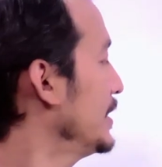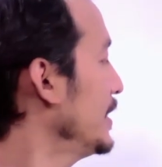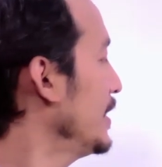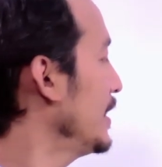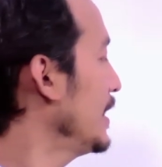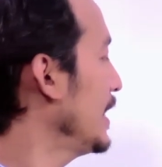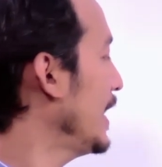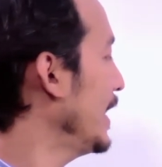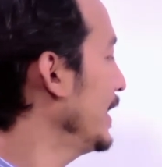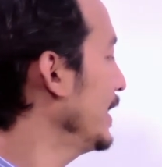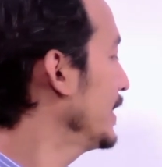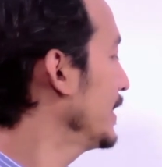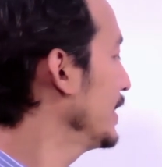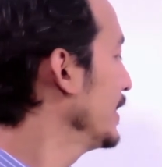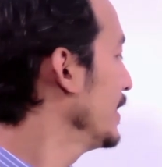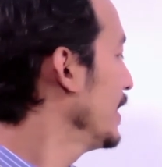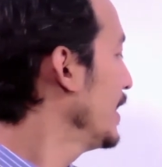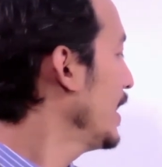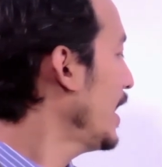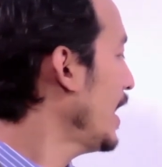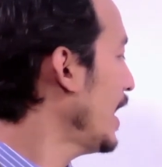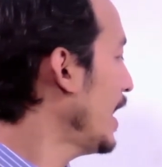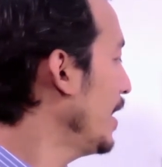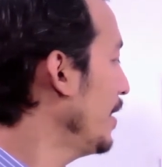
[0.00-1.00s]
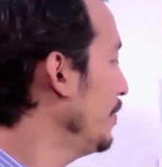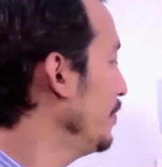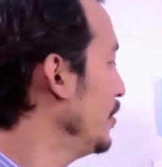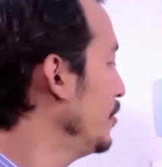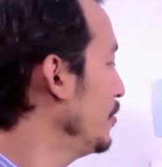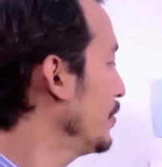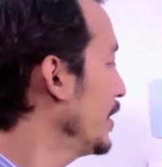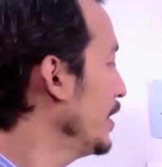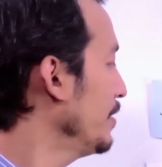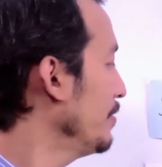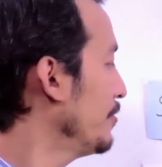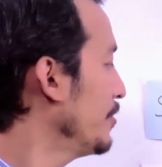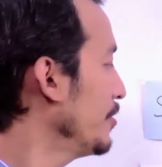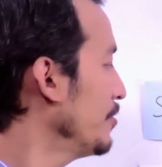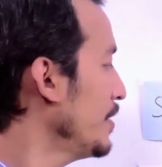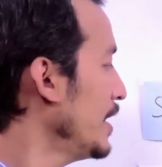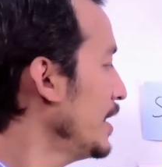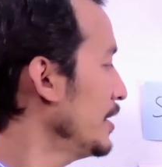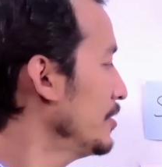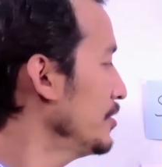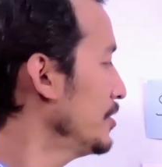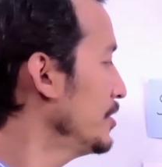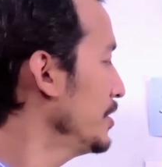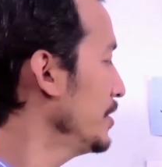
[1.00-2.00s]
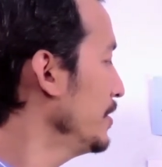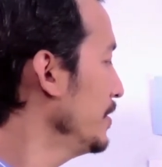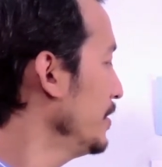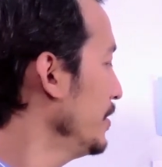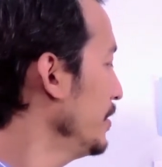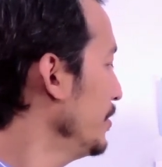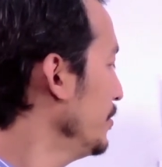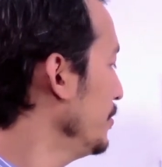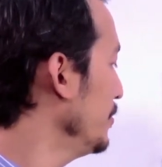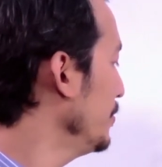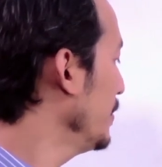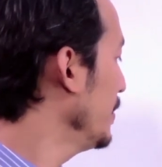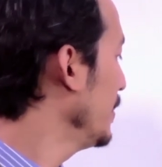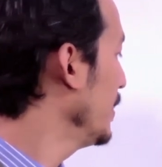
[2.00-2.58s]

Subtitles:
like, I'm looking forward to seeing you